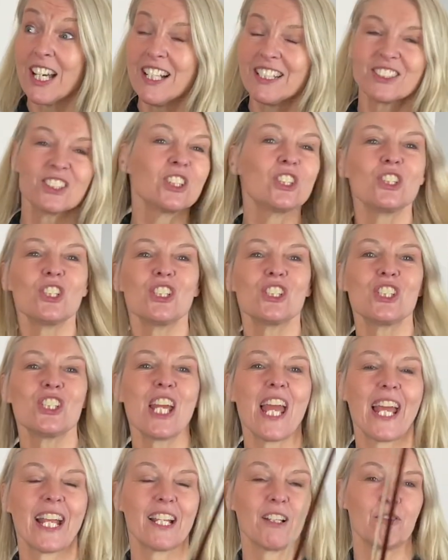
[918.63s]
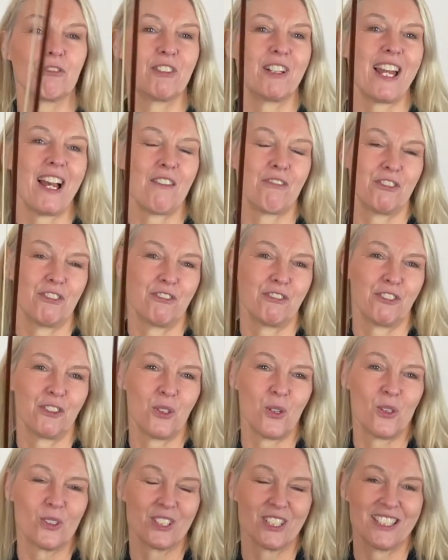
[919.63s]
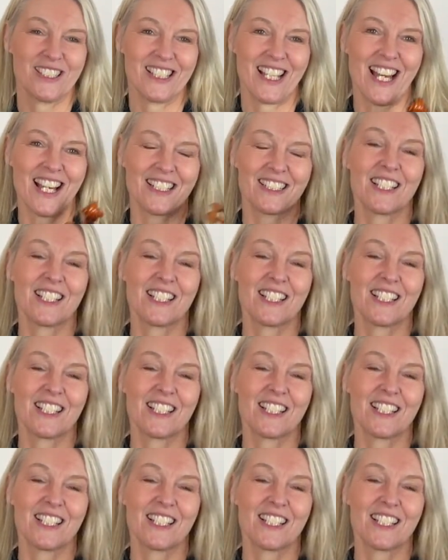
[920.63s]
just to check if we haven't forgotten that.